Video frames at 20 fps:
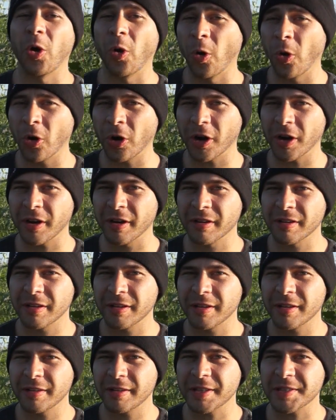Or
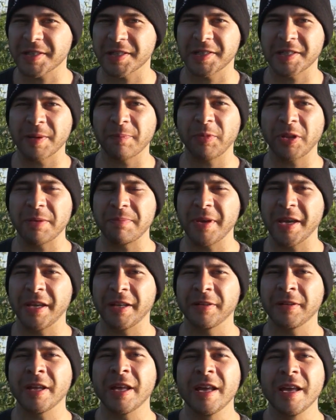does it simply
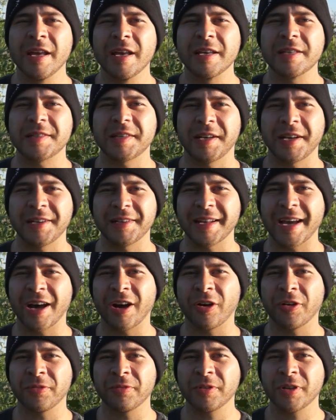mean sitting
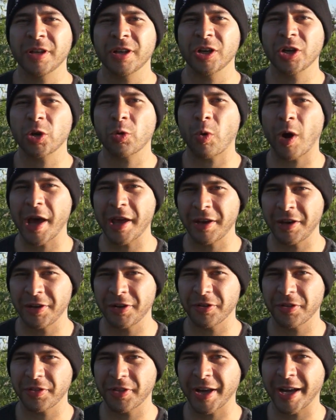down, quieting
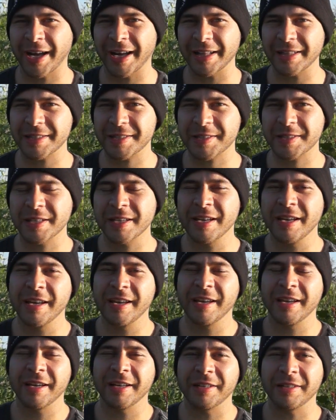your thoughts,
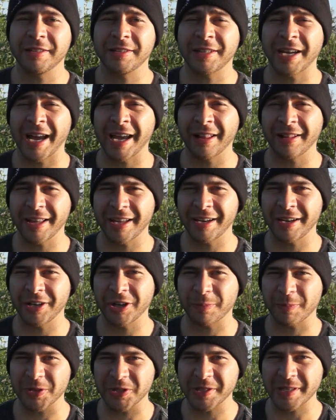dilating
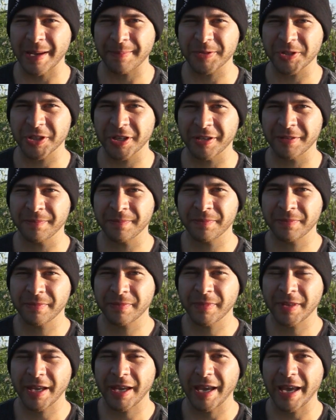your perception,
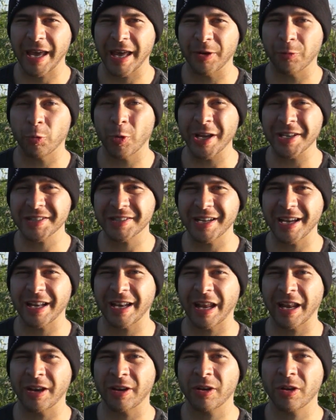and
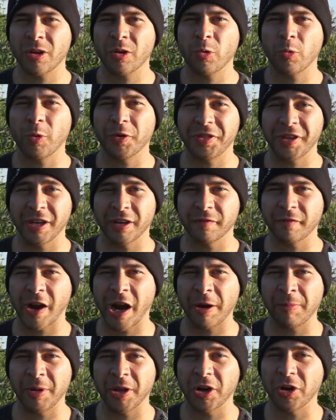resonating with the
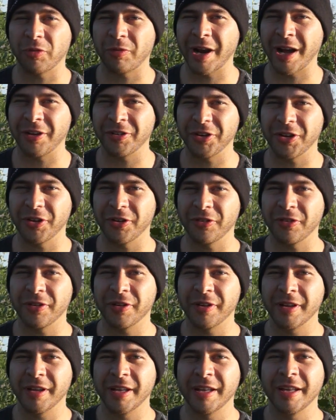environment around you
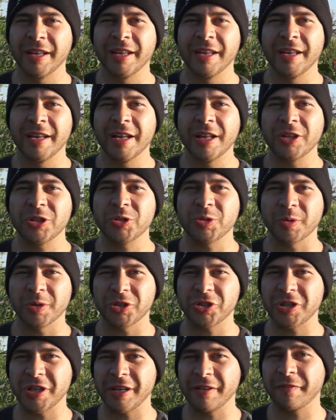to
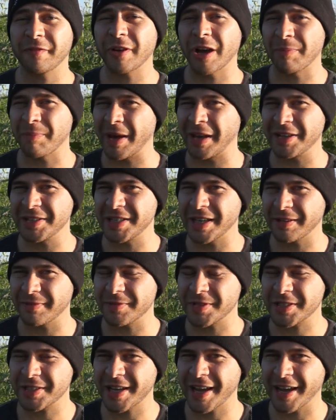achieve a
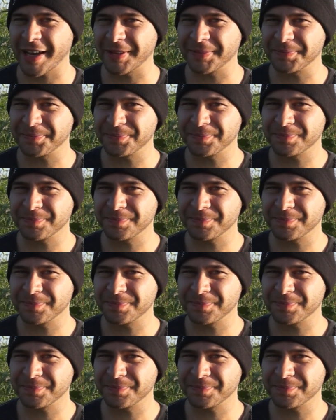meditative state?